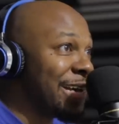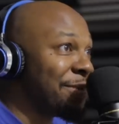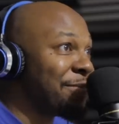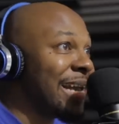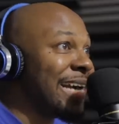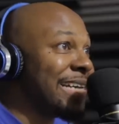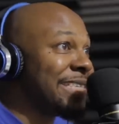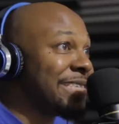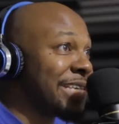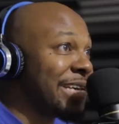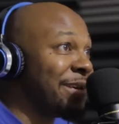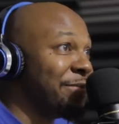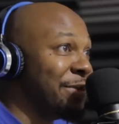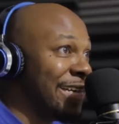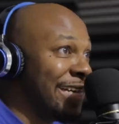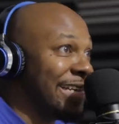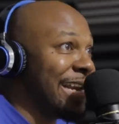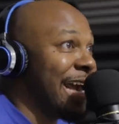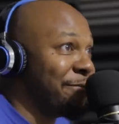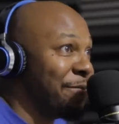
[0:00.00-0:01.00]
up like
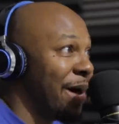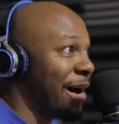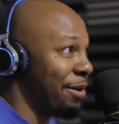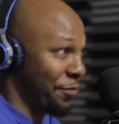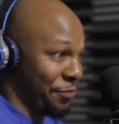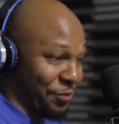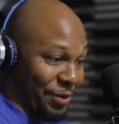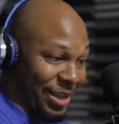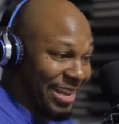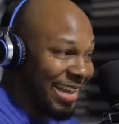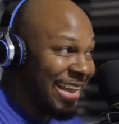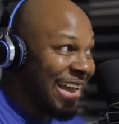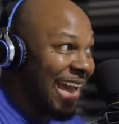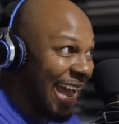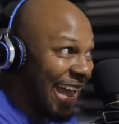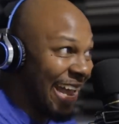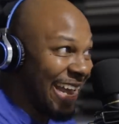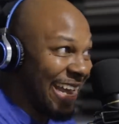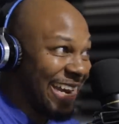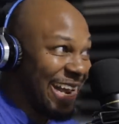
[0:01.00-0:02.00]
Timmy. Yeah, that's what he said.
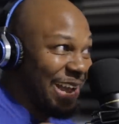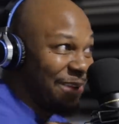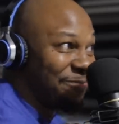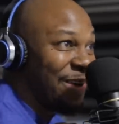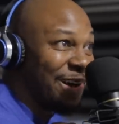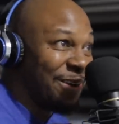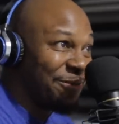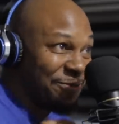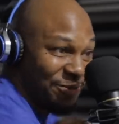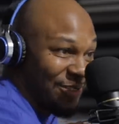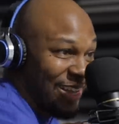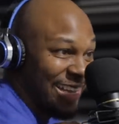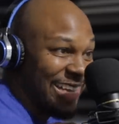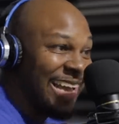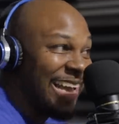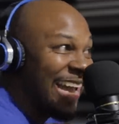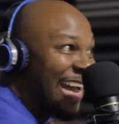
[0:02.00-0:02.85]
Are